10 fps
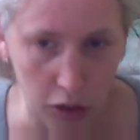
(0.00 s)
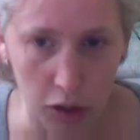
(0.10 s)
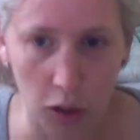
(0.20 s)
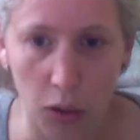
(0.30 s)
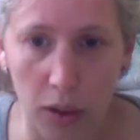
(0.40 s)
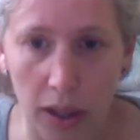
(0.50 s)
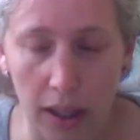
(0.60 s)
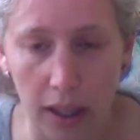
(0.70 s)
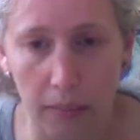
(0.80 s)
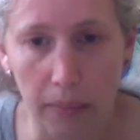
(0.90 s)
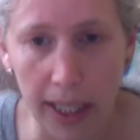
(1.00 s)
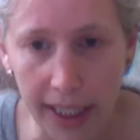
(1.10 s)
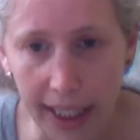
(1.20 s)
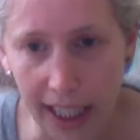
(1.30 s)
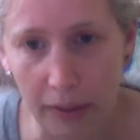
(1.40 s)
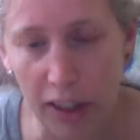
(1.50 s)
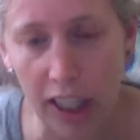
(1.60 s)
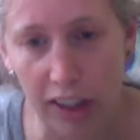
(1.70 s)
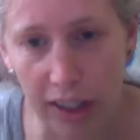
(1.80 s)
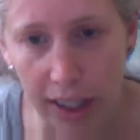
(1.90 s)
So Monday night we
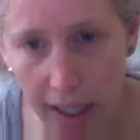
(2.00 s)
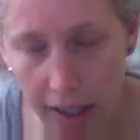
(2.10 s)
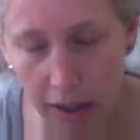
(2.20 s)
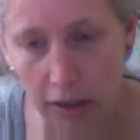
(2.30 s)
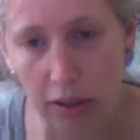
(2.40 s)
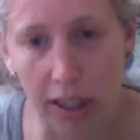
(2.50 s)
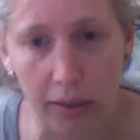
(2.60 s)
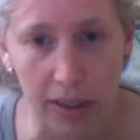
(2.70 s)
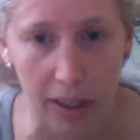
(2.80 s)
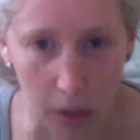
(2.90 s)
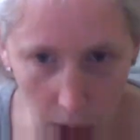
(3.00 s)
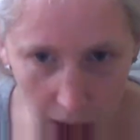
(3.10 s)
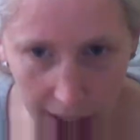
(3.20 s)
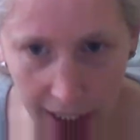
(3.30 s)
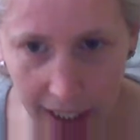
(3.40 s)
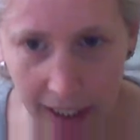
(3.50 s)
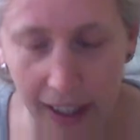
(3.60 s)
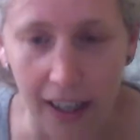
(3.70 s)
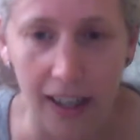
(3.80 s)
changed a sensor, so that was a little wonky,